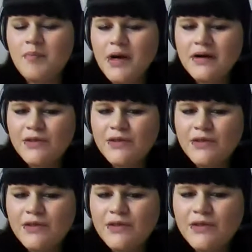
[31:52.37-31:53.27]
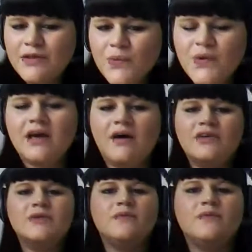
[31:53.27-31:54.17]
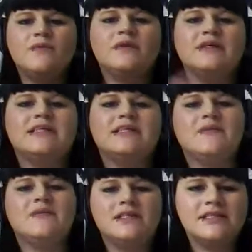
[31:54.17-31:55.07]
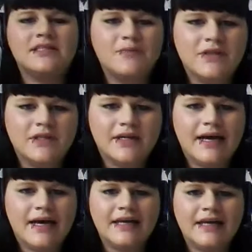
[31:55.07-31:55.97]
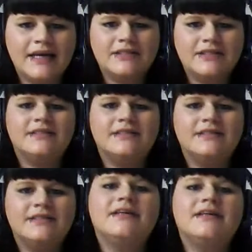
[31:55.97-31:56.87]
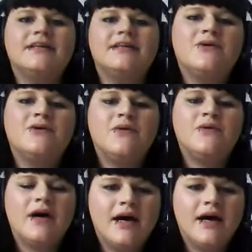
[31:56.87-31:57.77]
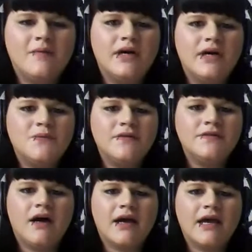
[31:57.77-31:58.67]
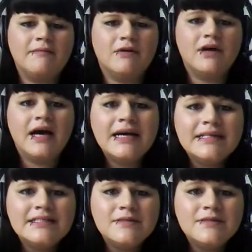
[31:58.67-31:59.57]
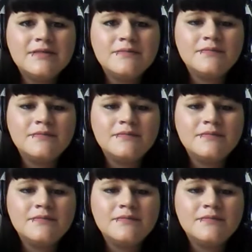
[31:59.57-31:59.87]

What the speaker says: Part three obviously would be something similar, and so as we were talking about items and important